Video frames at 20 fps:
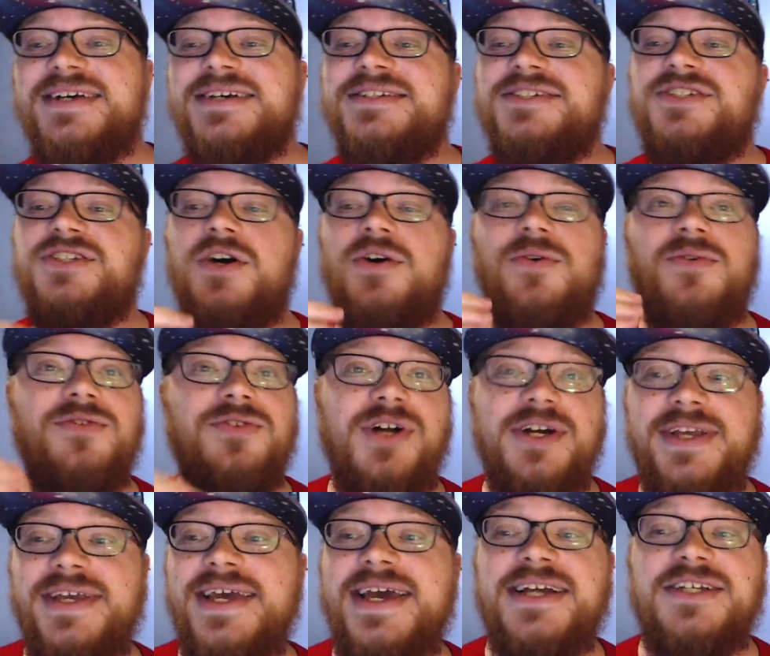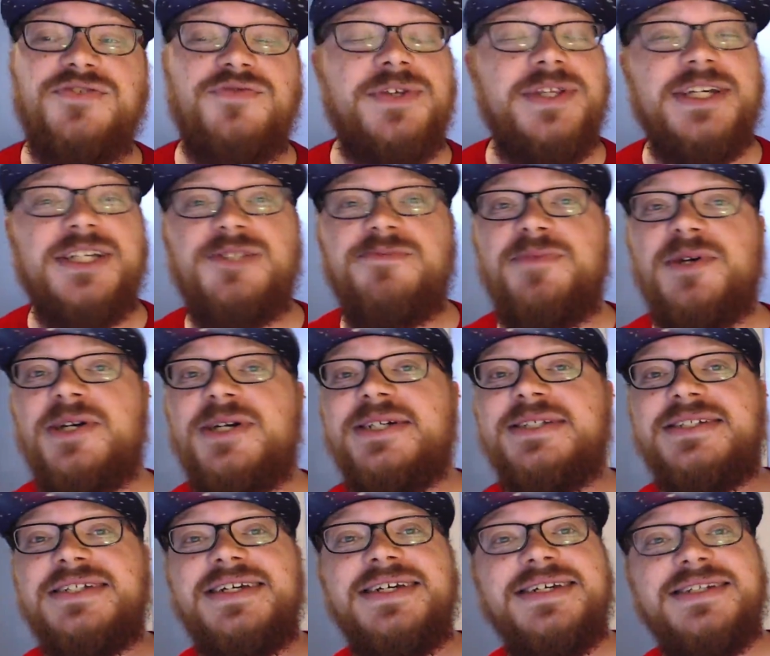So lucky eggs for the
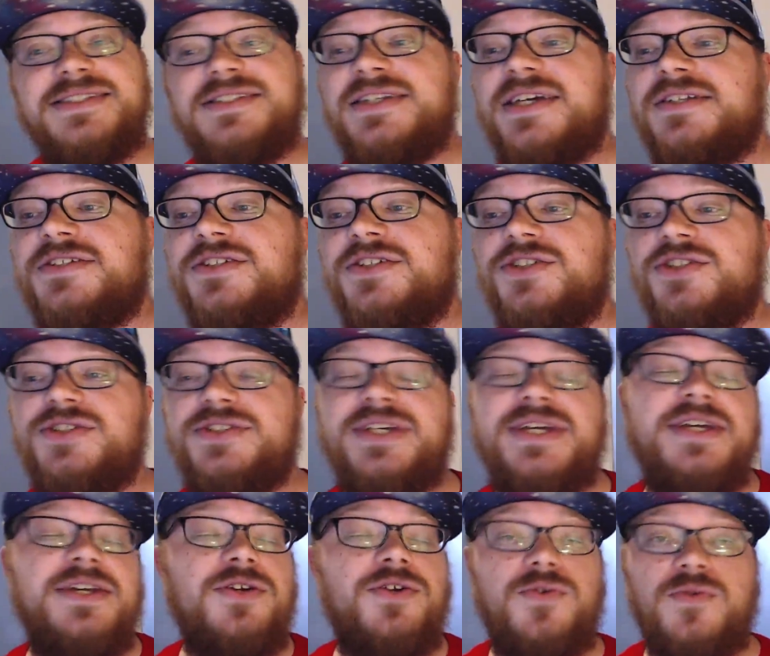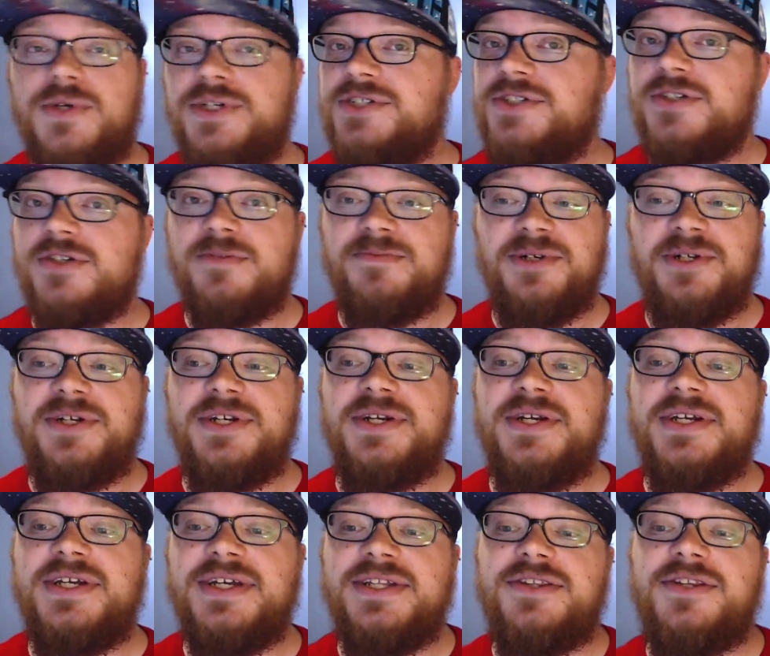experience, incense to just increase your ability
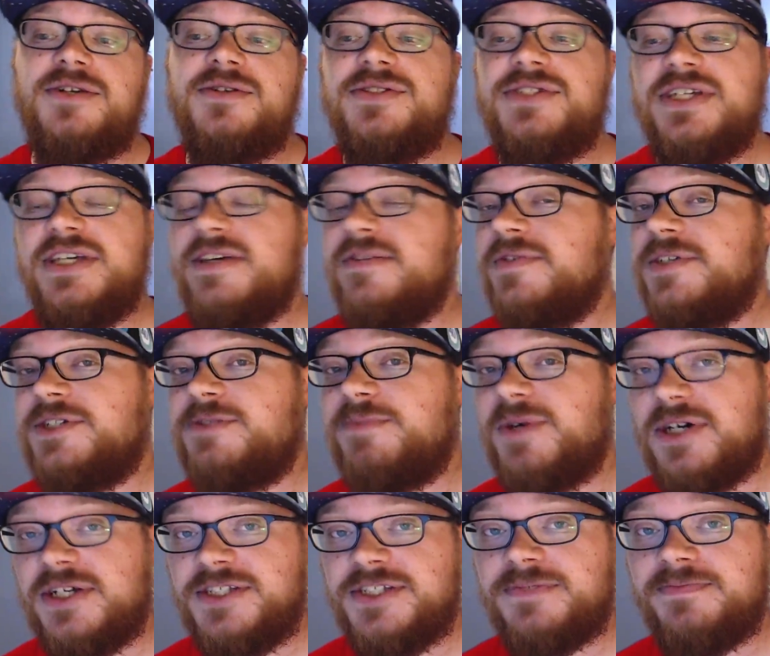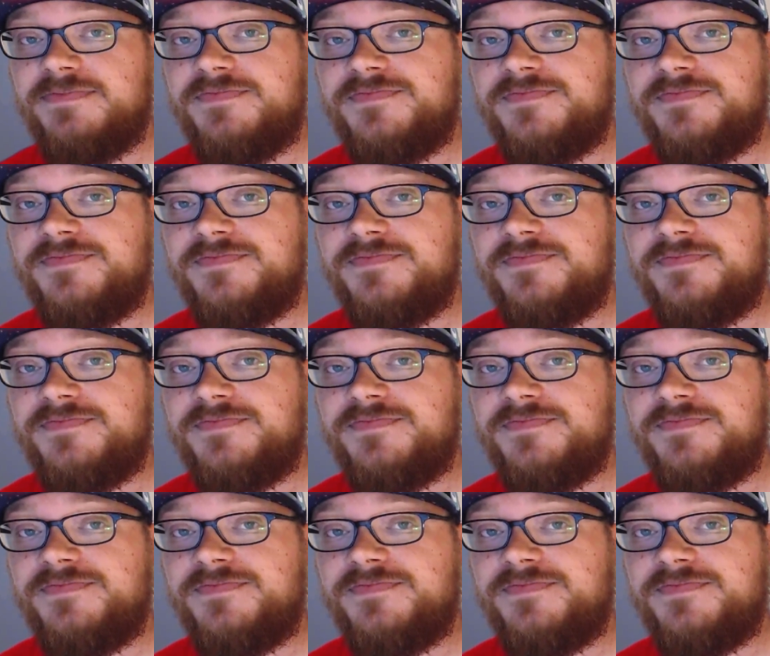to get those Eevee spawns.